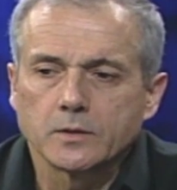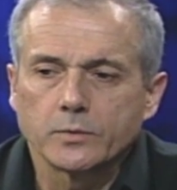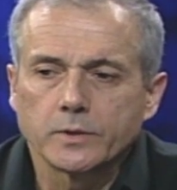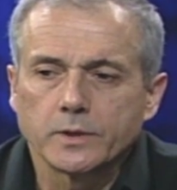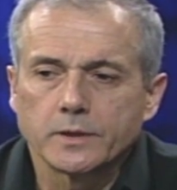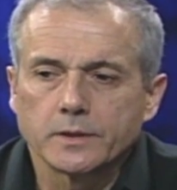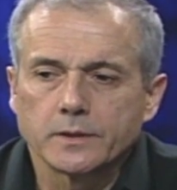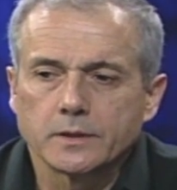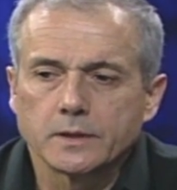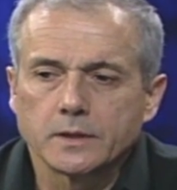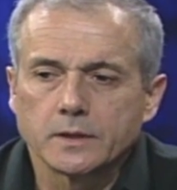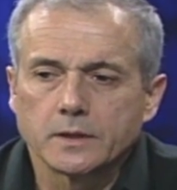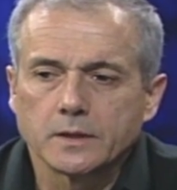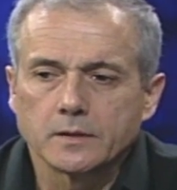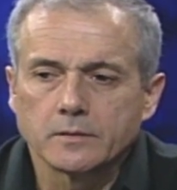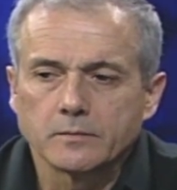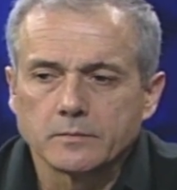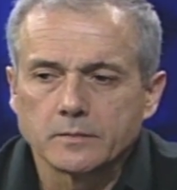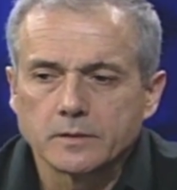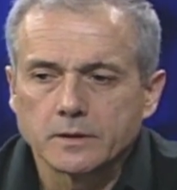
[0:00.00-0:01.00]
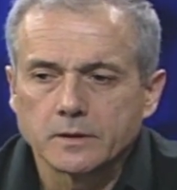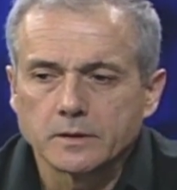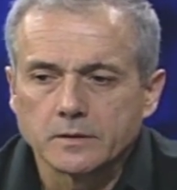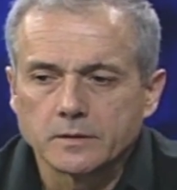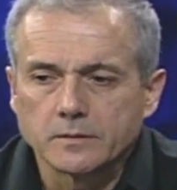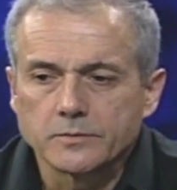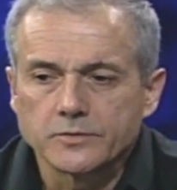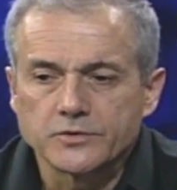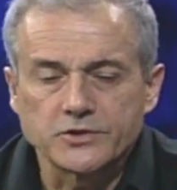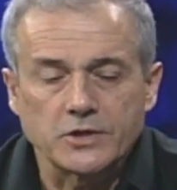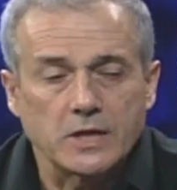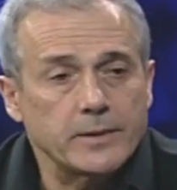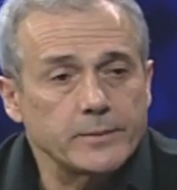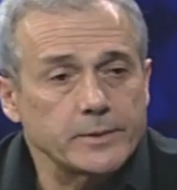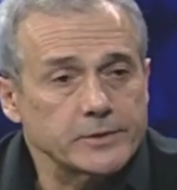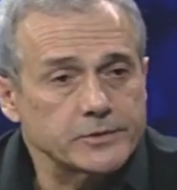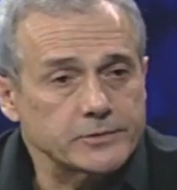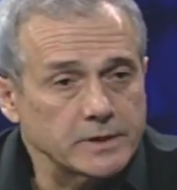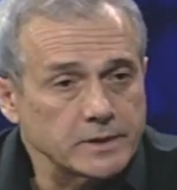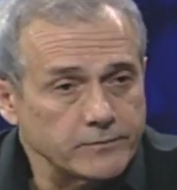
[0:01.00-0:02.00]
with uh, uh,
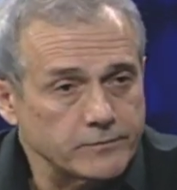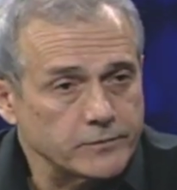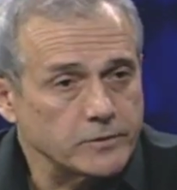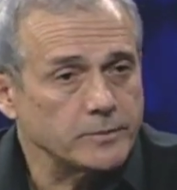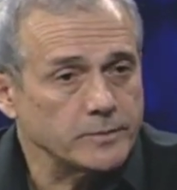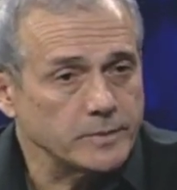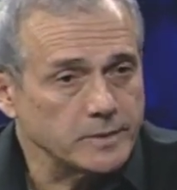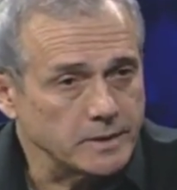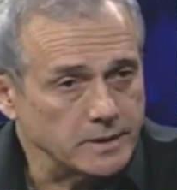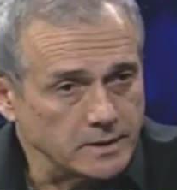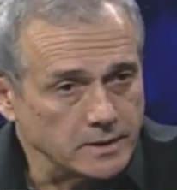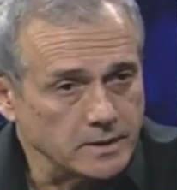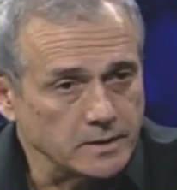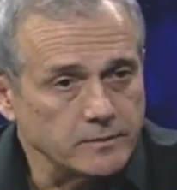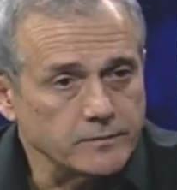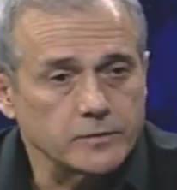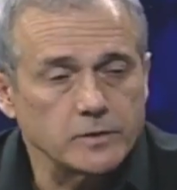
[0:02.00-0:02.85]
geometry from the,